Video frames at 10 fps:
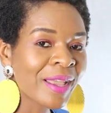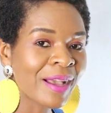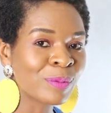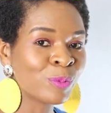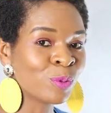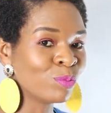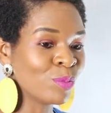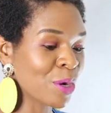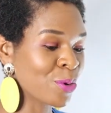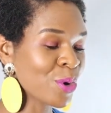
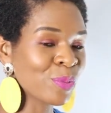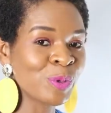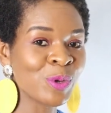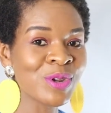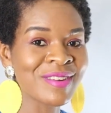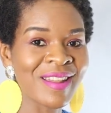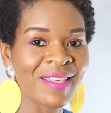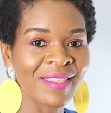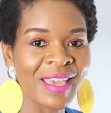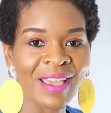up doing
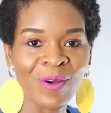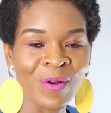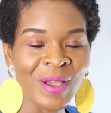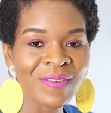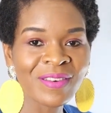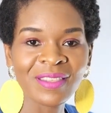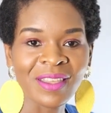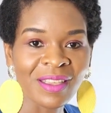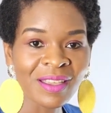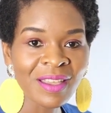
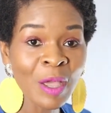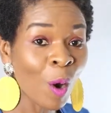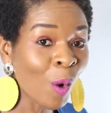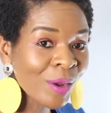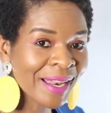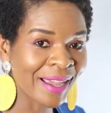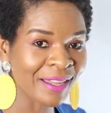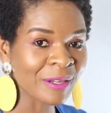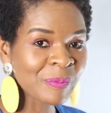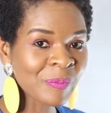everything
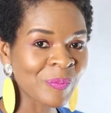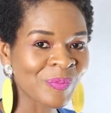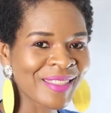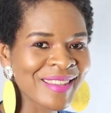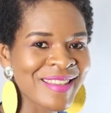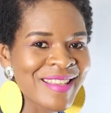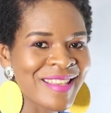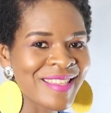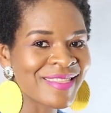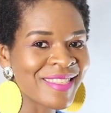online.
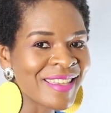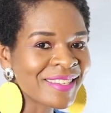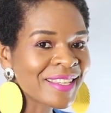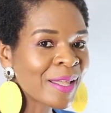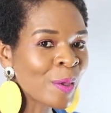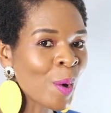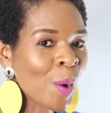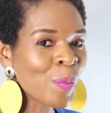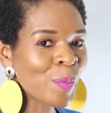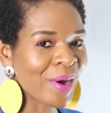These are the
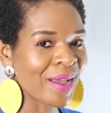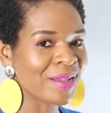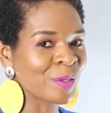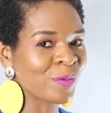home buyers